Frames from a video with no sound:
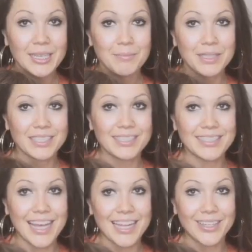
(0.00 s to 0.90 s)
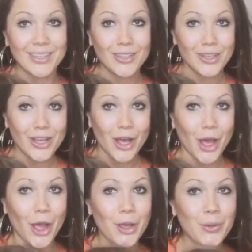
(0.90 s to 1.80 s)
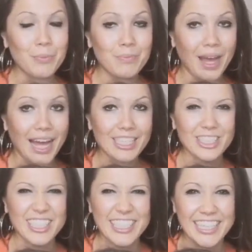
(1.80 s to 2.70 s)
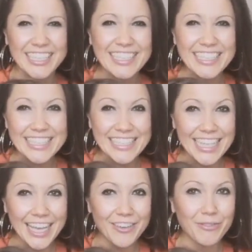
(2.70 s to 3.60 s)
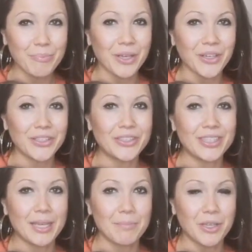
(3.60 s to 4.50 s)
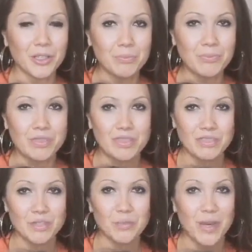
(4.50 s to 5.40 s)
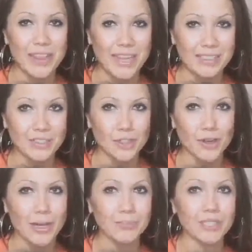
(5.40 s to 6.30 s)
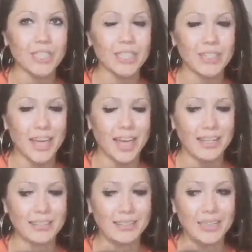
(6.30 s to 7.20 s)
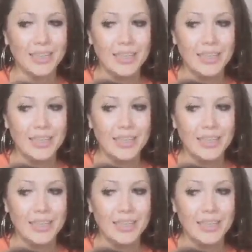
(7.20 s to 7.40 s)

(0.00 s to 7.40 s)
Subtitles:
because then home actually isn't safe, because it becomes somewhere that's trapped you and